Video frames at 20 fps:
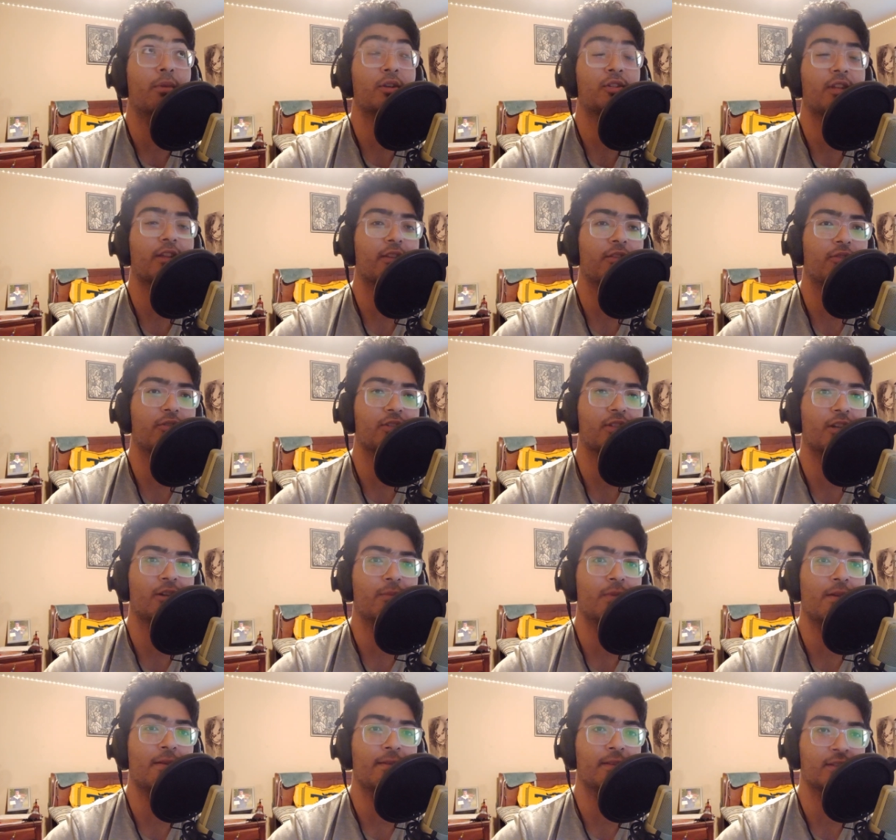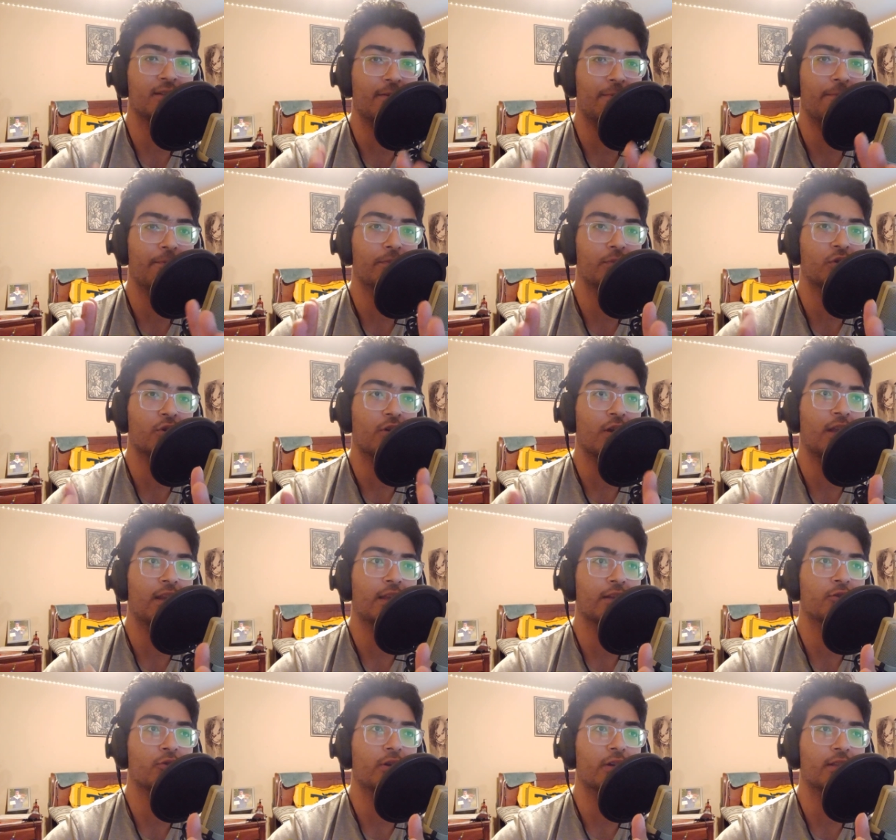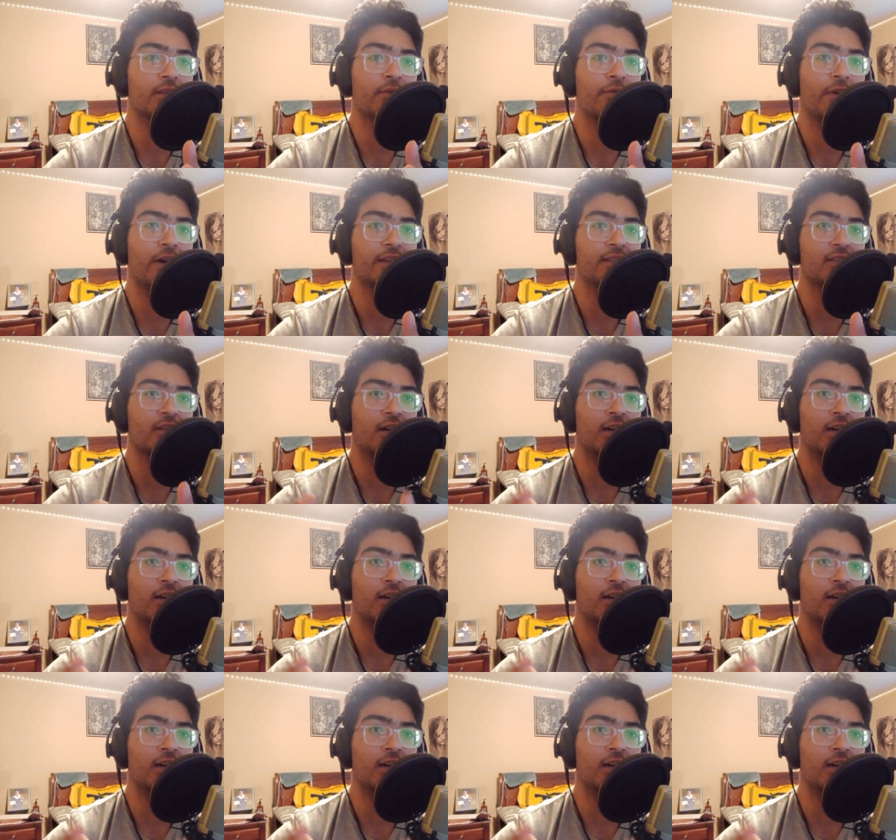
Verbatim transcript: most likely there's going to be some sort of electronic device